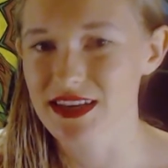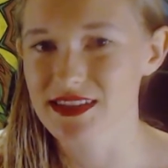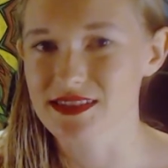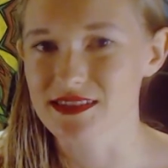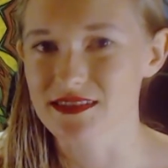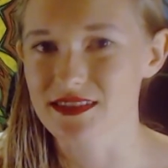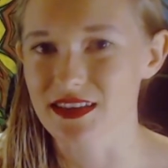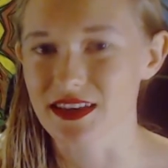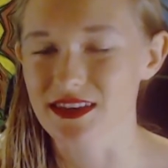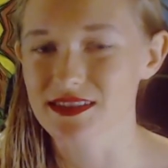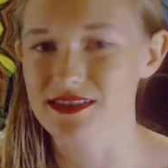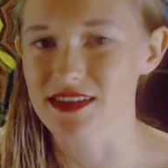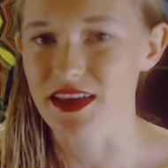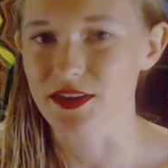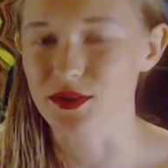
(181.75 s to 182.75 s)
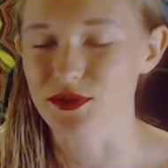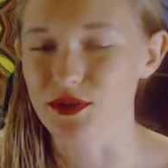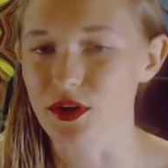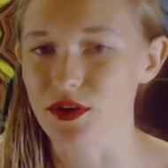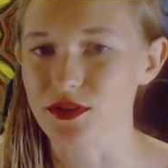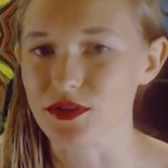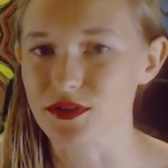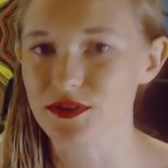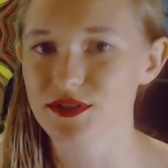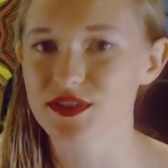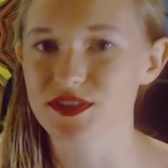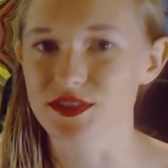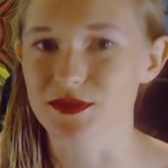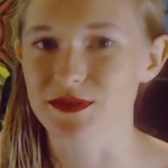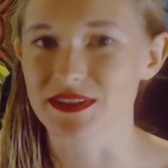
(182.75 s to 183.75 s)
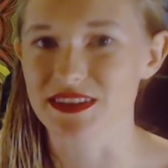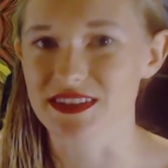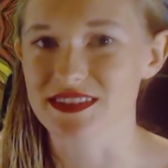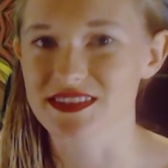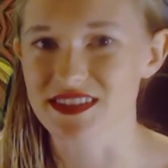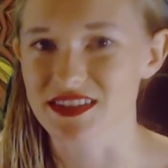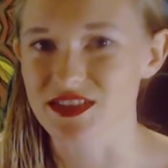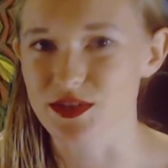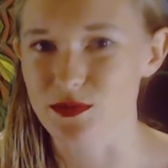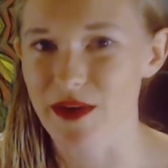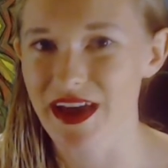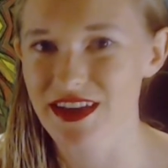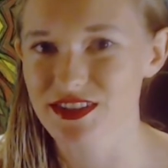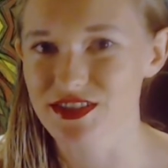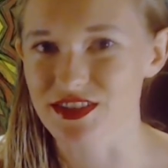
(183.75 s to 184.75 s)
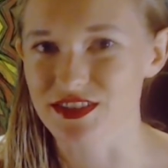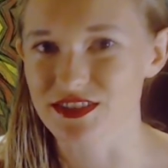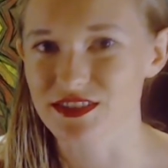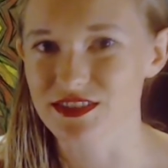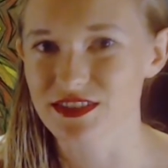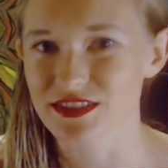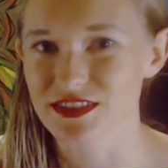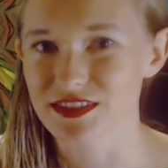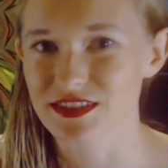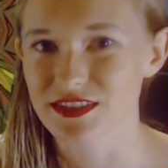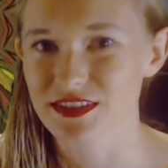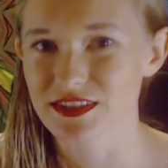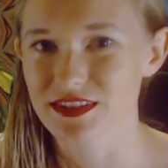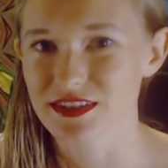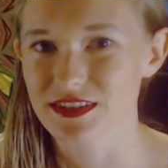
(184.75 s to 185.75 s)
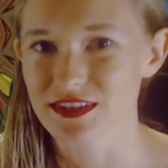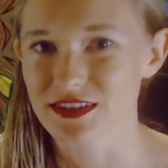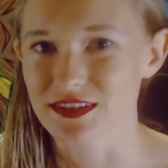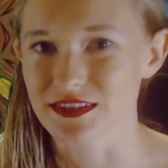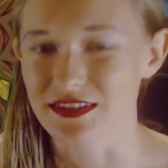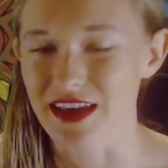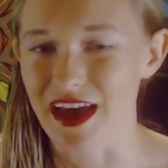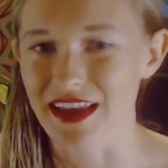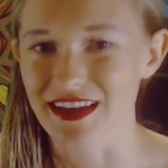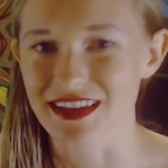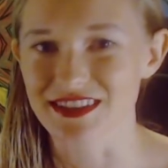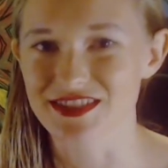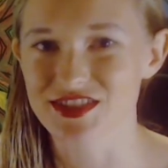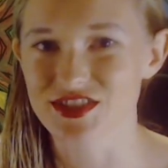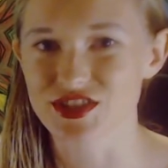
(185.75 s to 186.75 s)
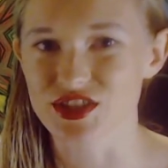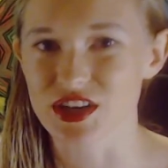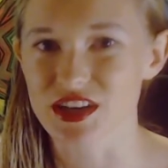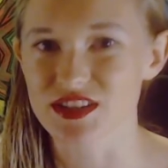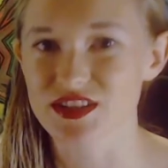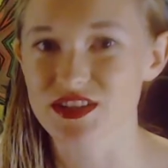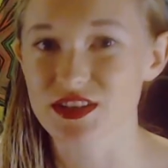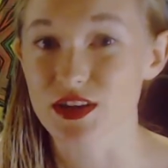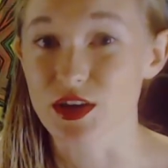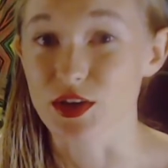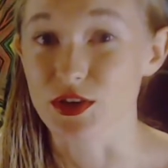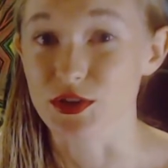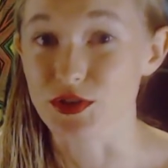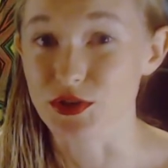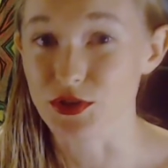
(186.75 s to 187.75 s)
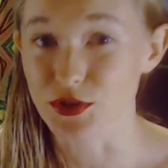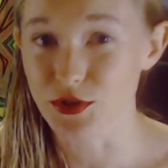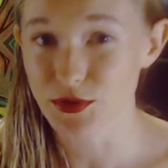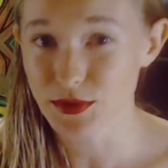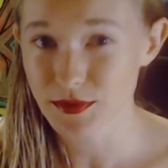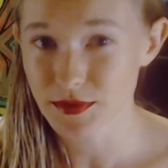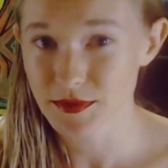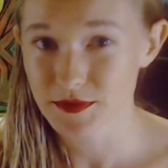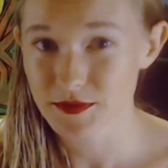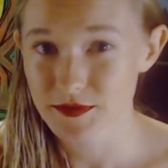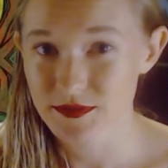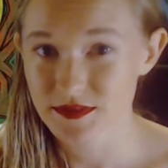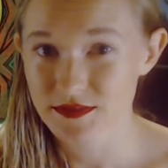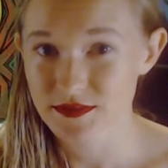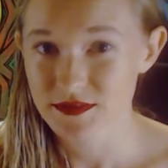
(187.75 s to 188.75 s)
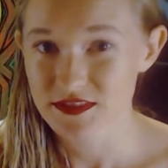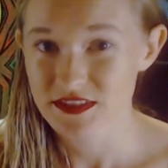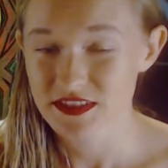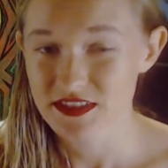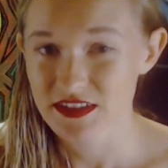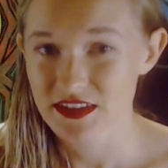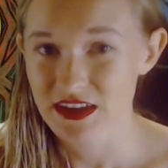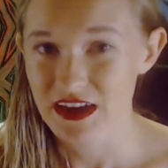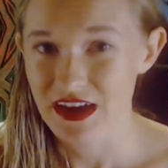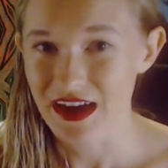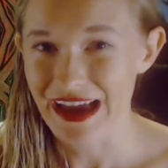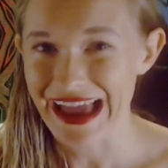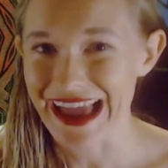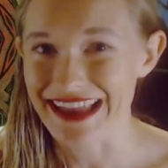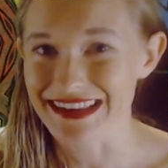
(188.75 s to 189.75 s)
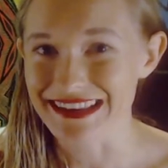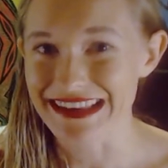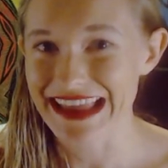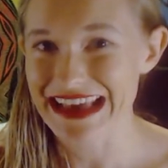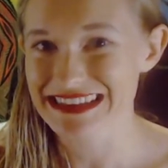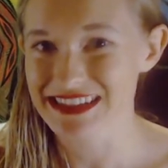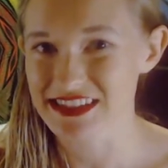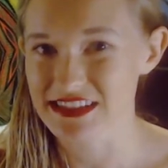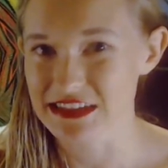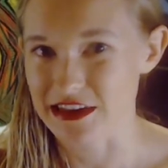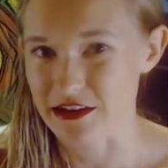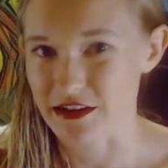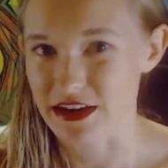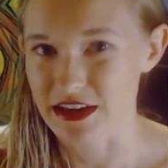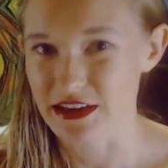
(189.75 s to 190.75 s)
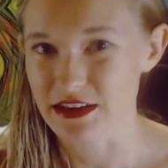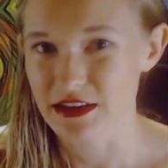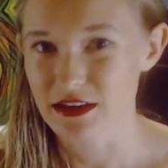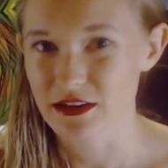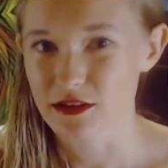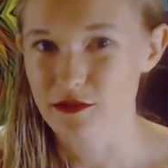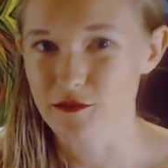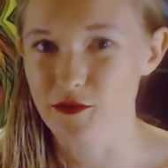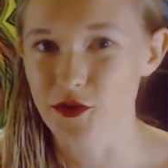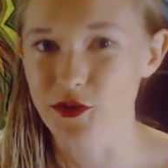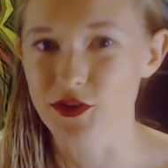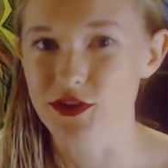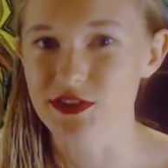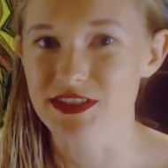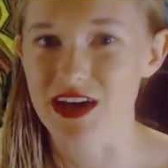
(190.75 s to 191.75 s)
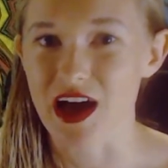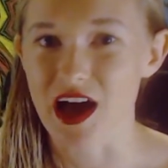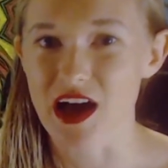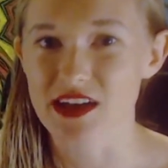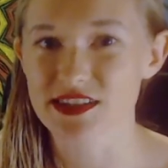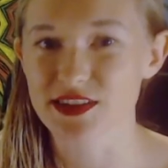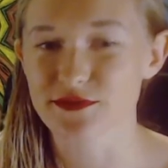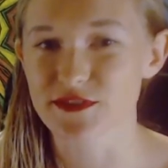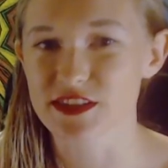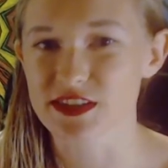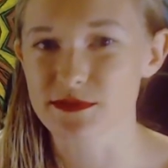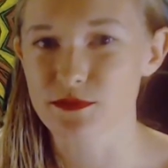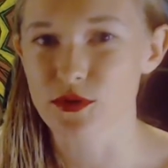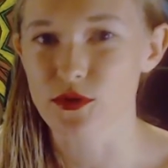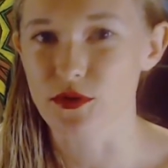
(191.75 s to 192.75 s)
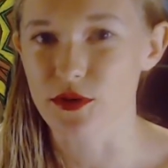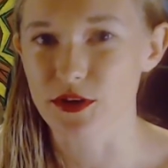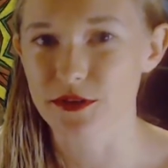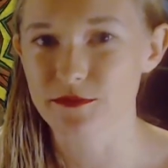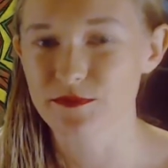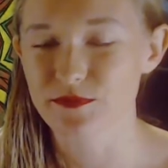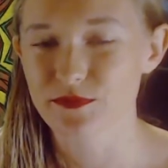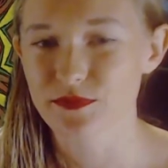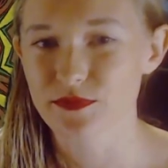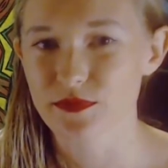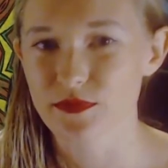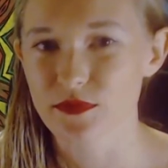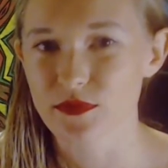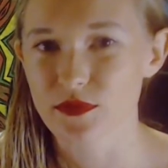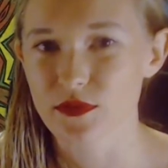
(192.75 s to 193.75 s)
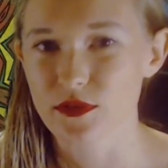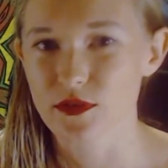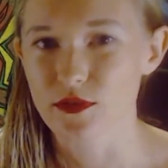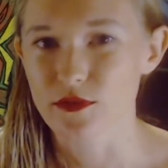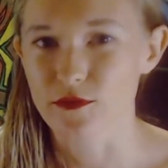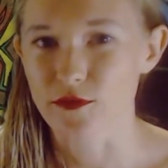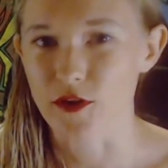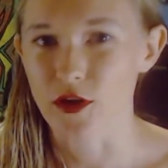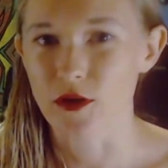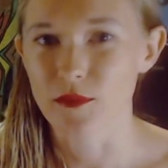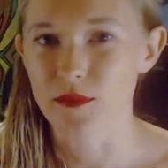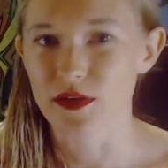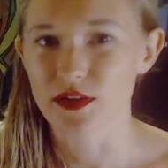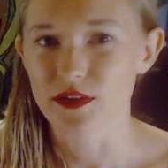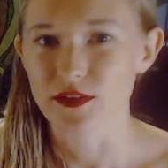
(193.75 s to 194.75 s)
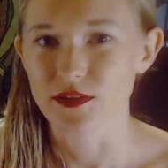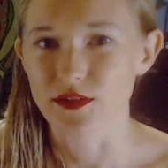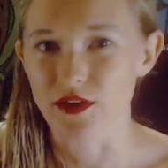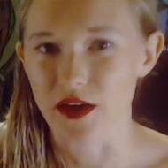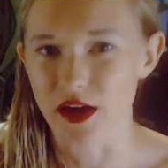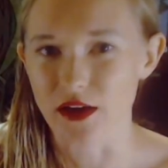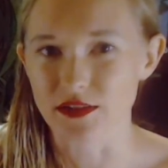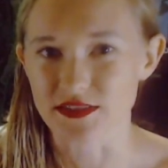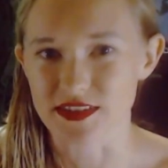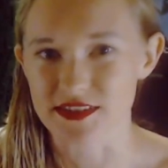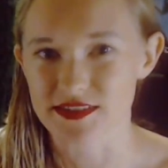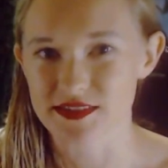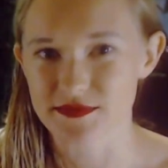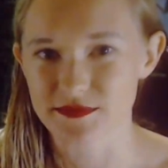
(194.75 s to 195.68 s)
and things that you're not used to in this situation that it's just new and necessary for you to ask for support from your elders.